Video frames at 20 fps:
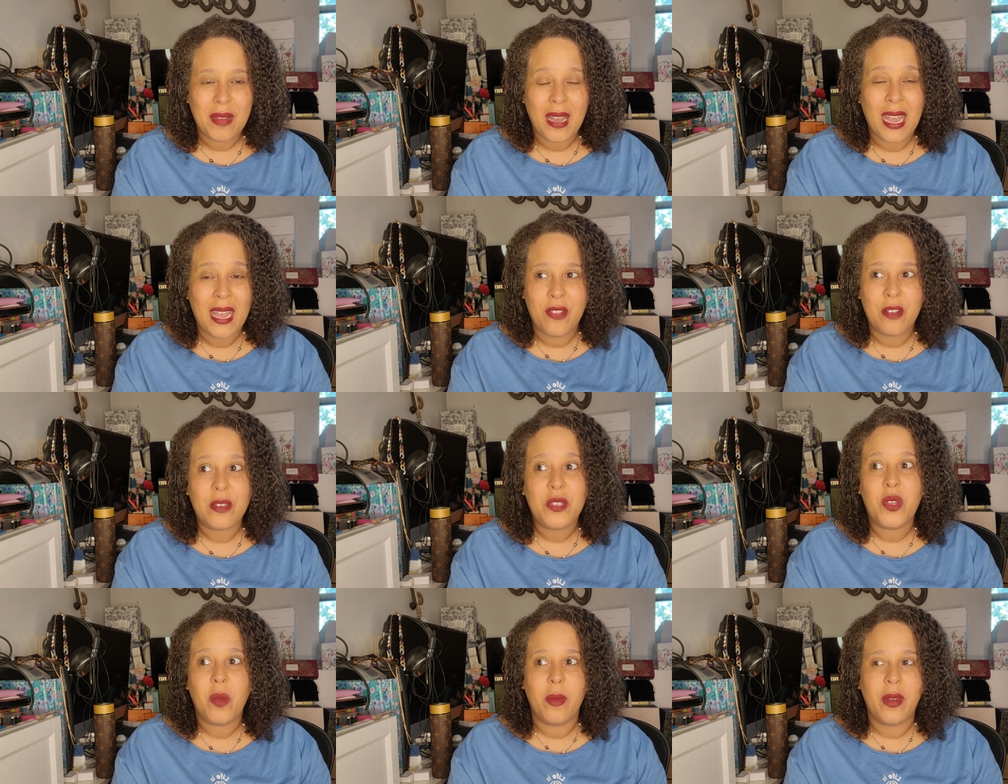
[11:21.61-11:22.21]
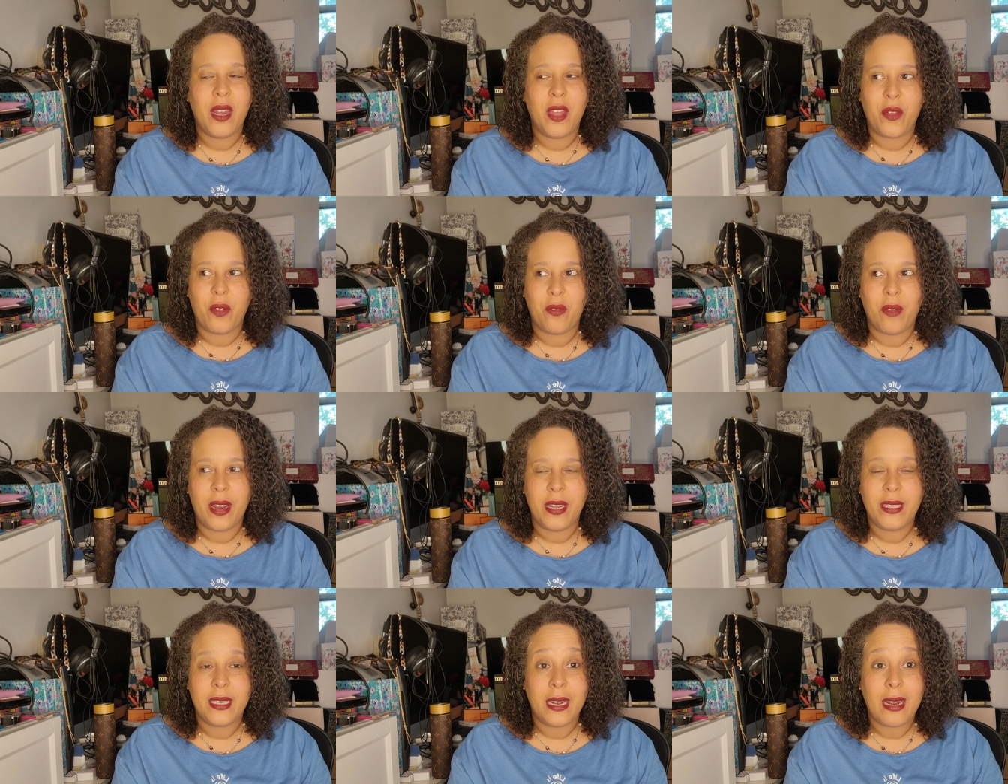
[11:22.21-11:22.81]
I, there's so many other
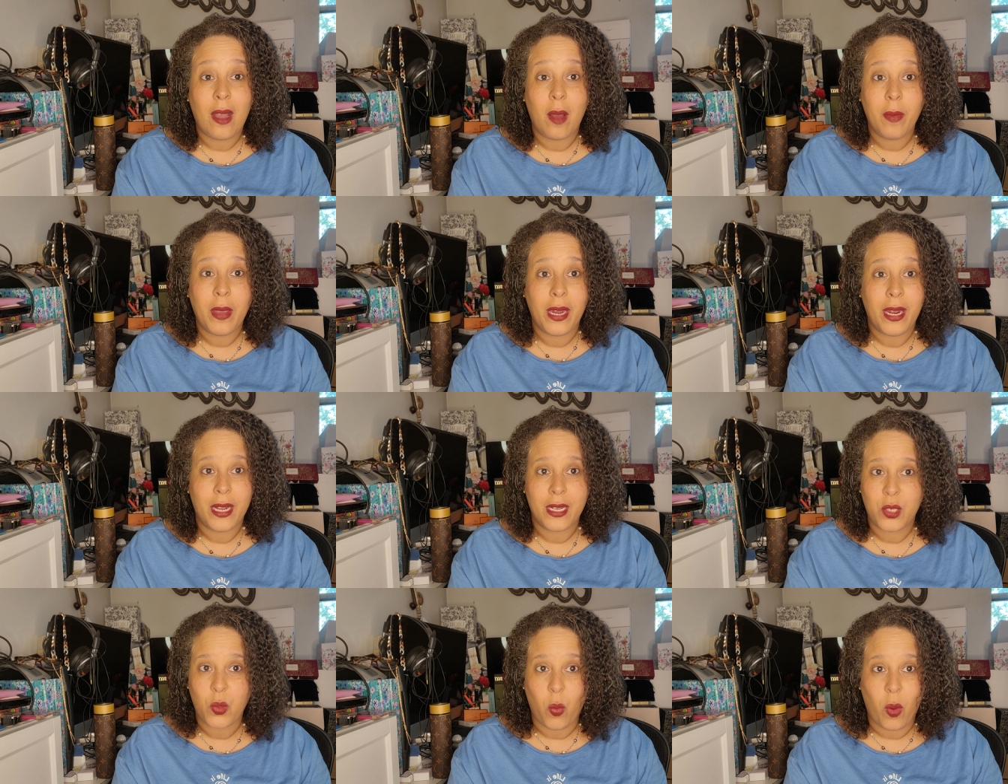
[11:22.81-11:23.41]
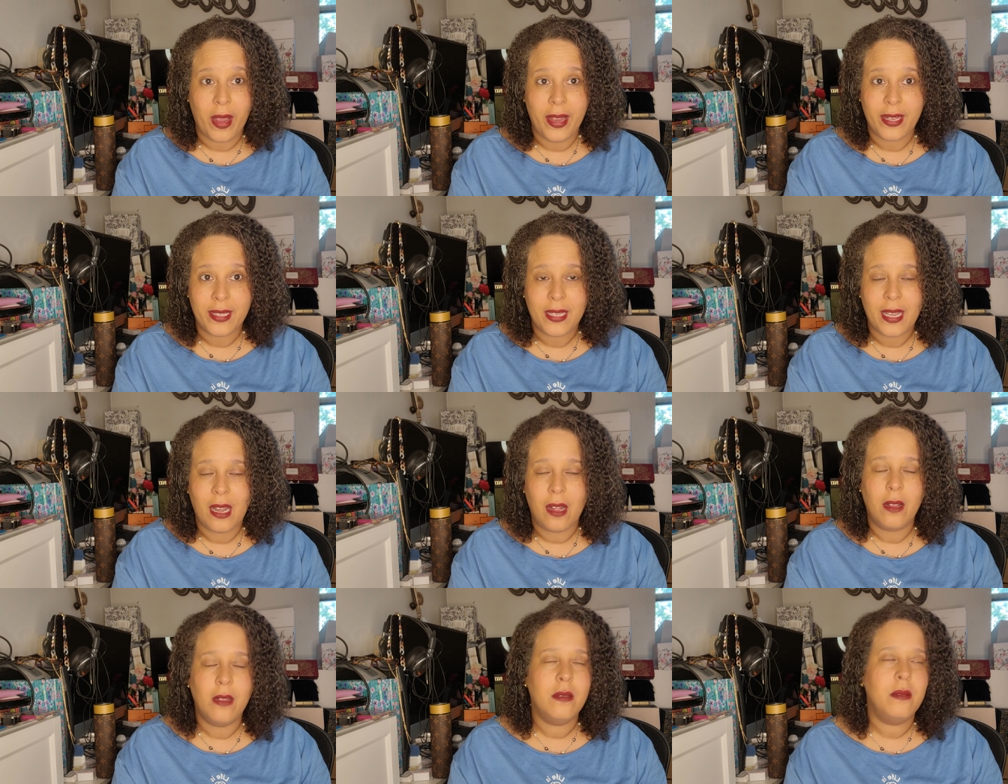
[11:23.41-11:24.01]
reds, and now I'm getting into
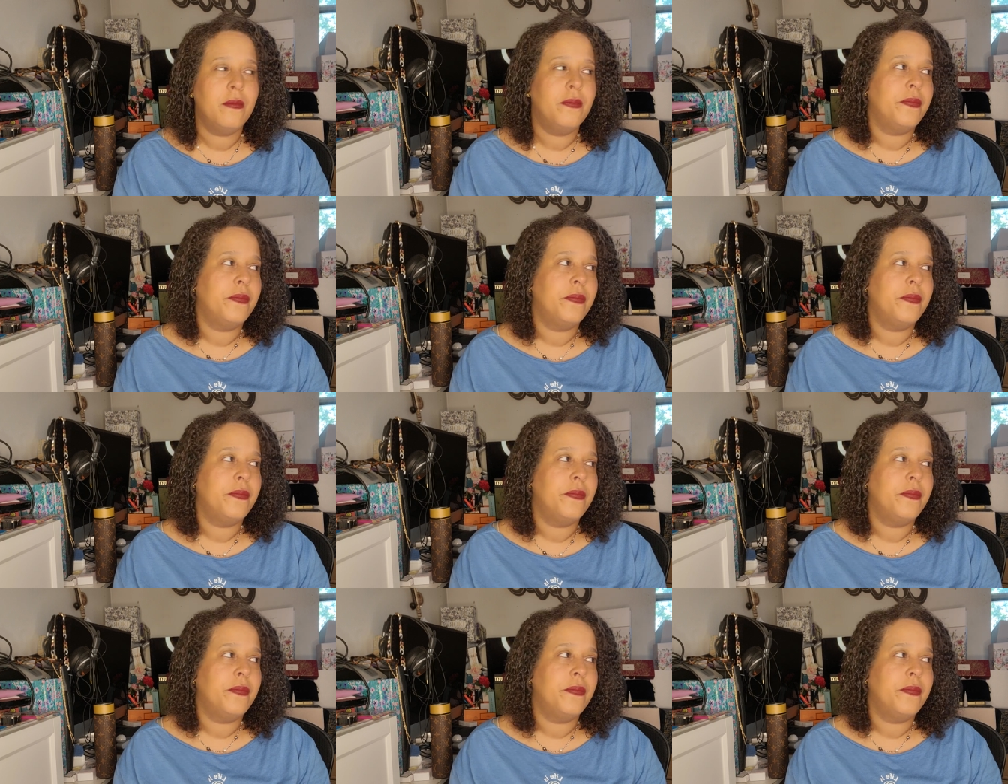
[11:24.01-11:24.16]
YSL.